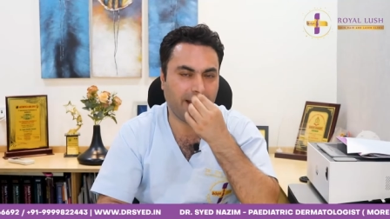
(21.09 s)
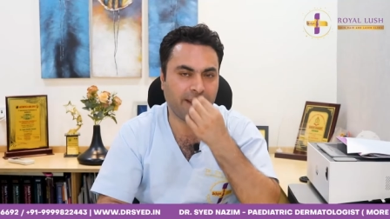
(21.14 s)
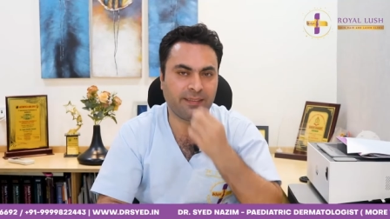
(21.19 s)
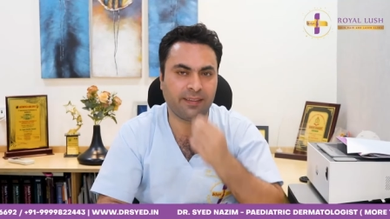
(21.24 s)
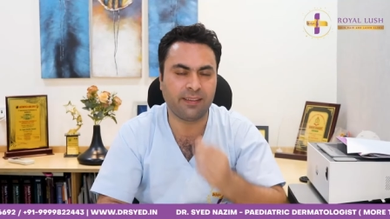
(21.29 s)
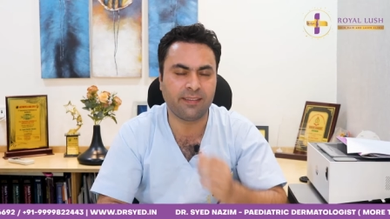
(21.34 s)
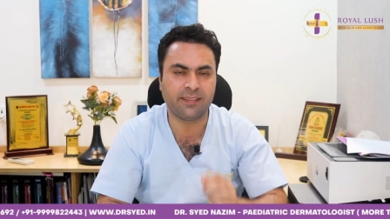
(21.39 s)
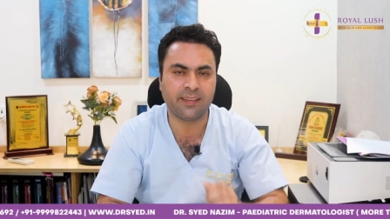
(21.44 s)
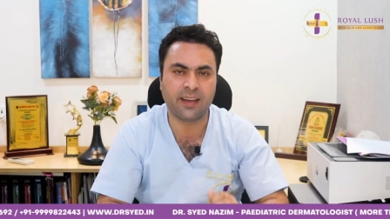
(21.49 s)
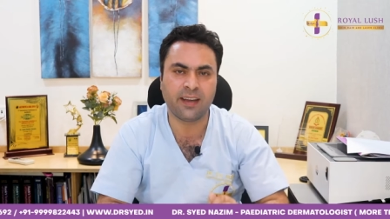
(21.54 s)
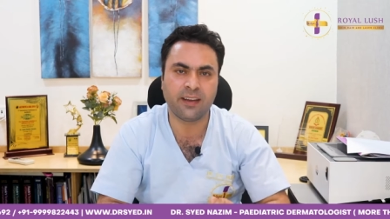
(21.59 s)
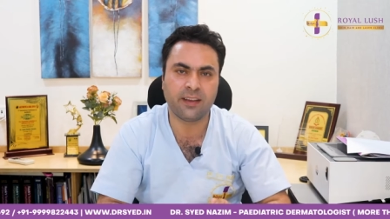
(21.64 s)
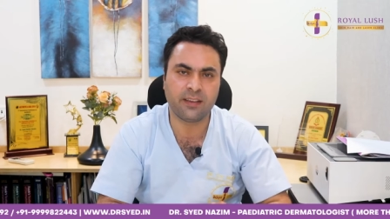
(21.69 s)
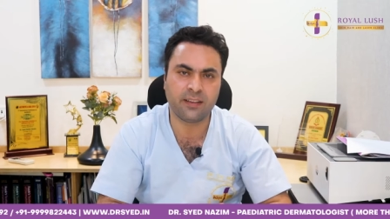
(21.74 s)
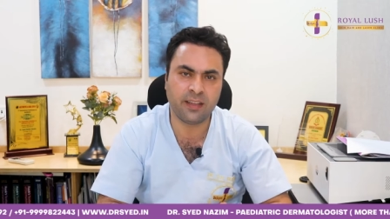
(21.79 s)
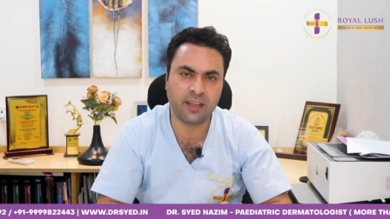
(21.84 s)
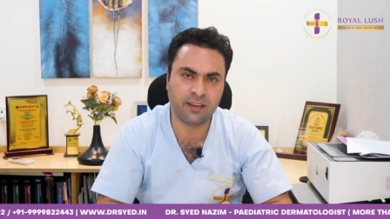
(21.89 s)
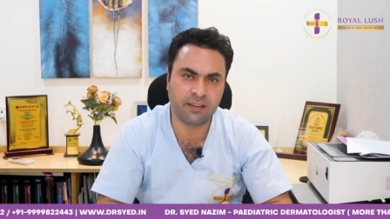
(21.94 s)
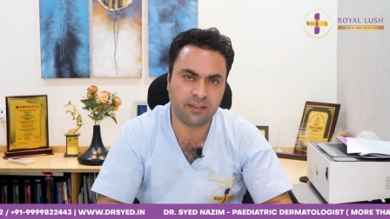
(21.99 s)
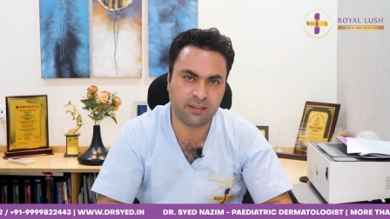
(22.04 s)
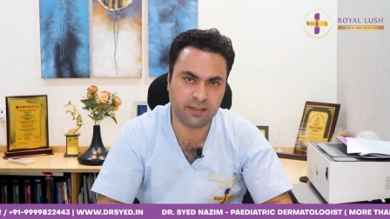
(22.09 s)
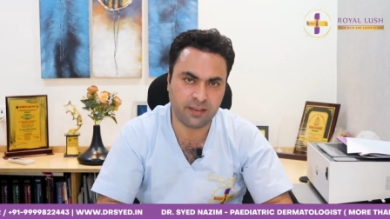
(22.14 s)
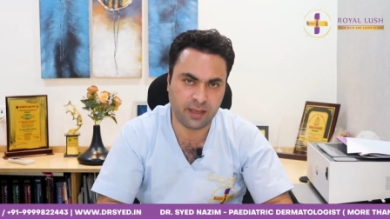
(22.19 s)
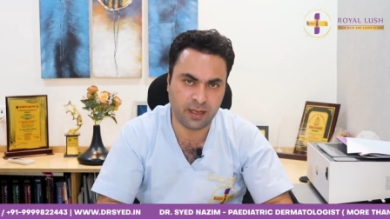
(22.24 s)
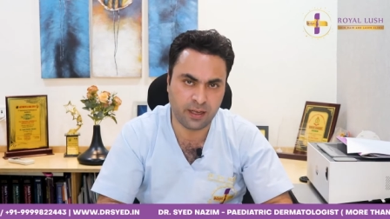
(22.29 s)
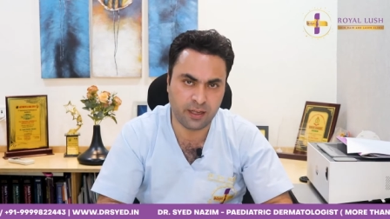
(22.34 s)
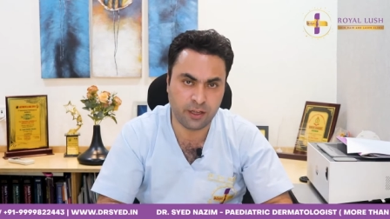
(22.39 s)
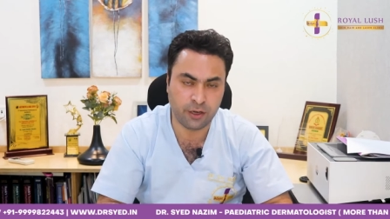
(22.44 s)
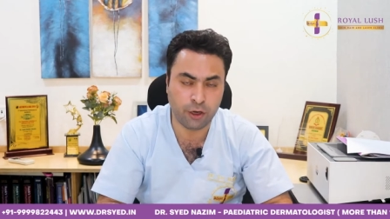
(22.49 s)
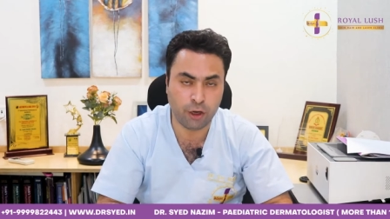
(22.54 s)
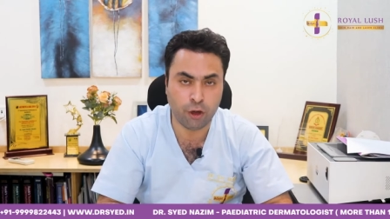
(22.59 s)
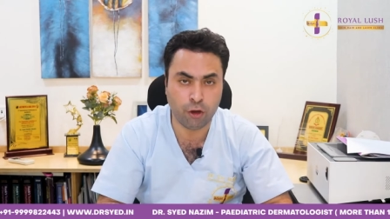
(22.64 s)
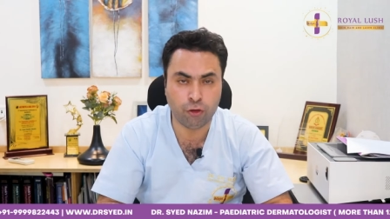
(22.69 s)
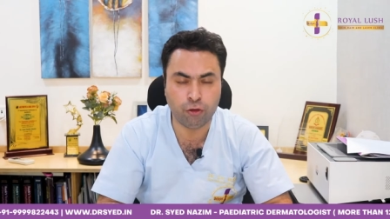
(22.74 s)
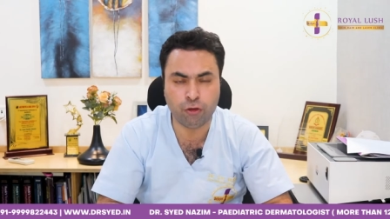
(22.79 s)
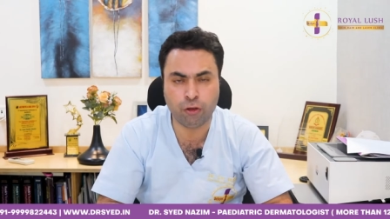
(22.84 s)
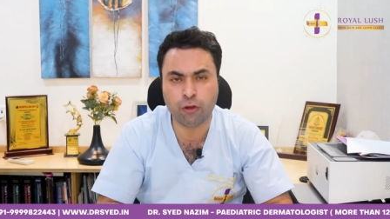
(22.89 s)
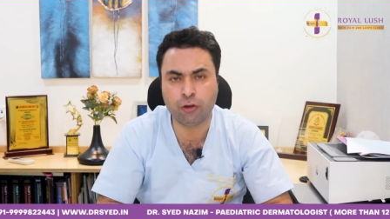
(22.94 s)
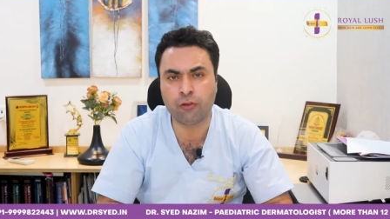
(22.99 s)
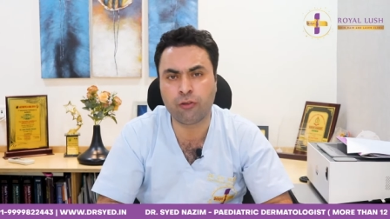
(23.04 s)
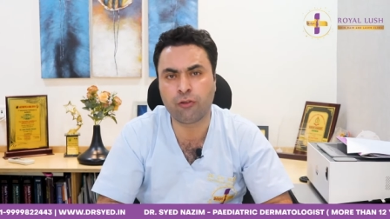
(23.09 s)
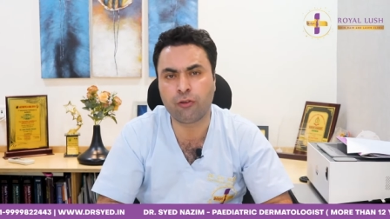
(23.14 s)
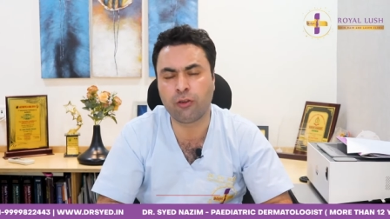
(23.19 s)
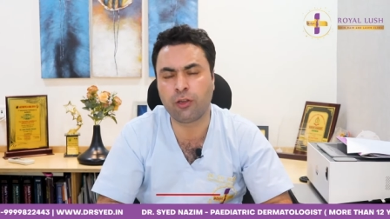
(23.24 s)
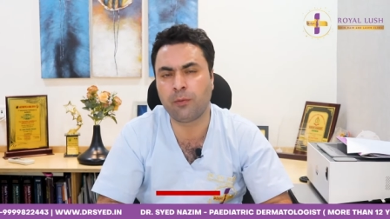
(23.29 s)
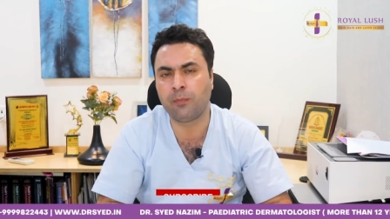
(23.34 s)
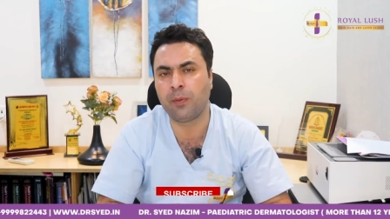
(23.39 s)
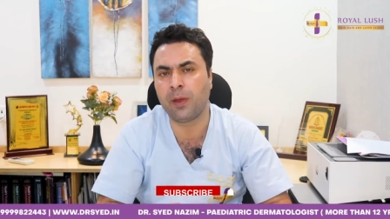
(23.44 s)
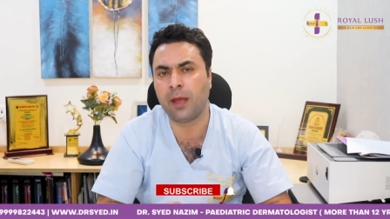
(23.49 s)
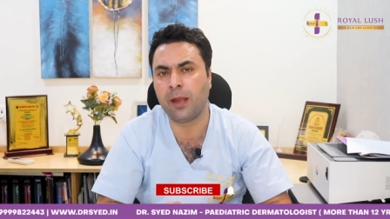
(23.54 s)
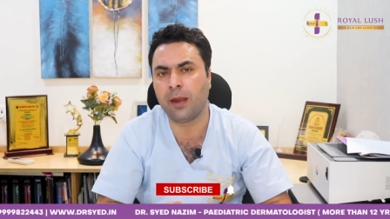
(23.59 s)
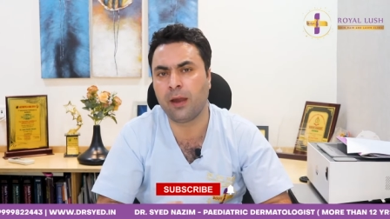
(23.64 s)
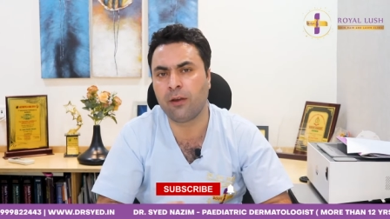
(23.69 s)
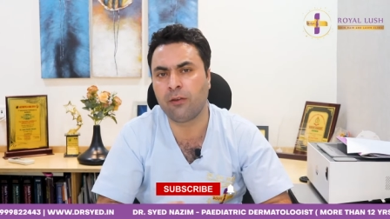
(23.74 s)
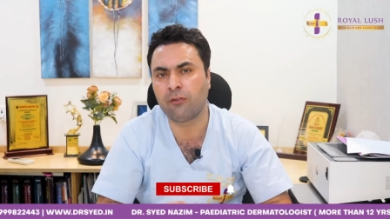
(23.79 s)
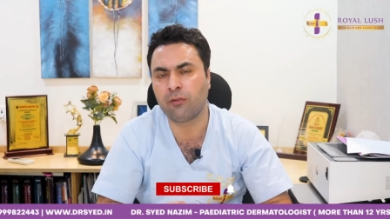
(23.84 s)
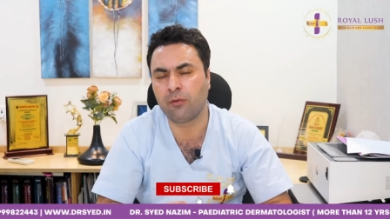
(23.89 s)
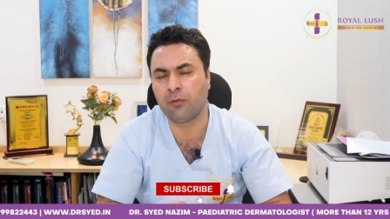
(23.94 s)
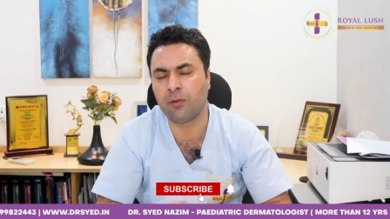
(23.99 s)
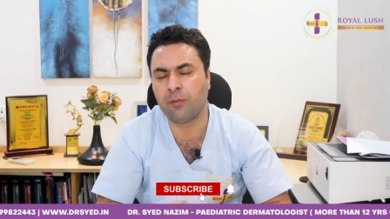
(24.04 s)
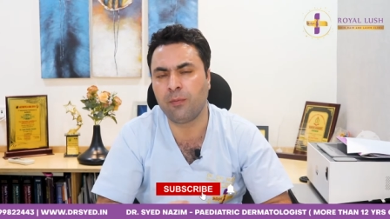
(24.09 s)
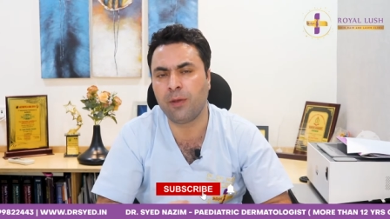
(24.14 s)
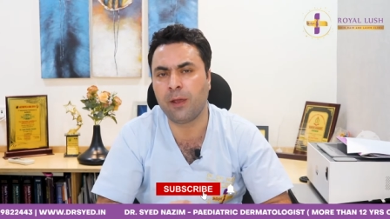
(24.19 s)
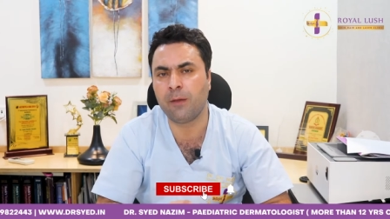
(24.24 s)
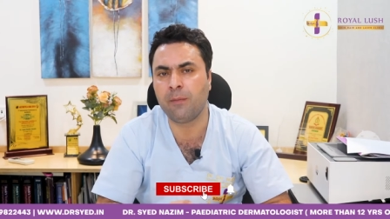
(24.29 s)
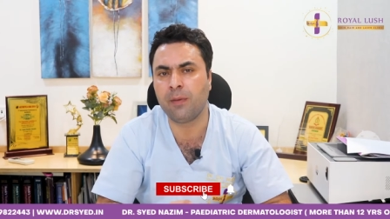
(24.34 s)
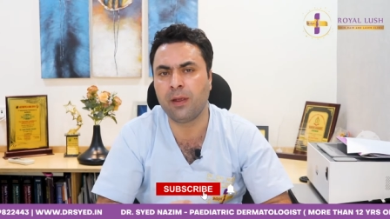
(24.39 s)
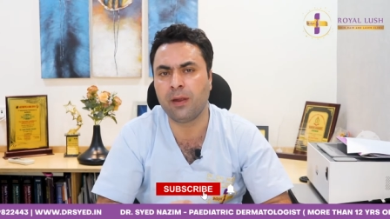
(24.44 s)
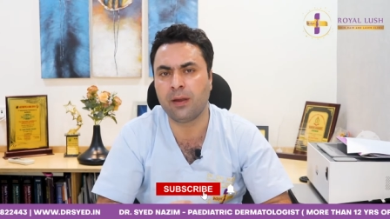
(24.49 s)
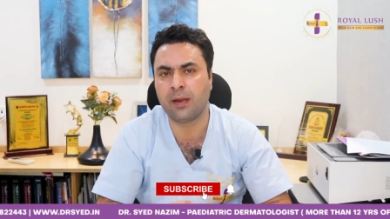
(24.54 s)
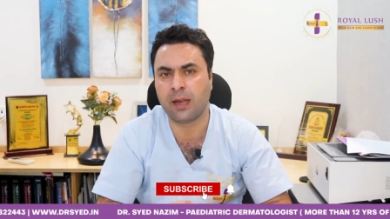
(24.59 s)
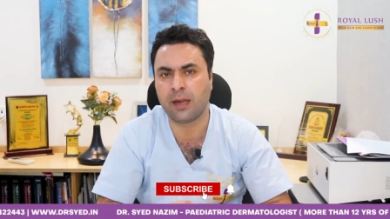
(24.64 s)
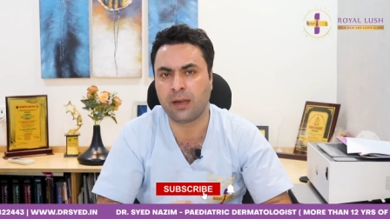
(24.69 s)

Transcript: As I said, there is reassurance to the parents of the baby,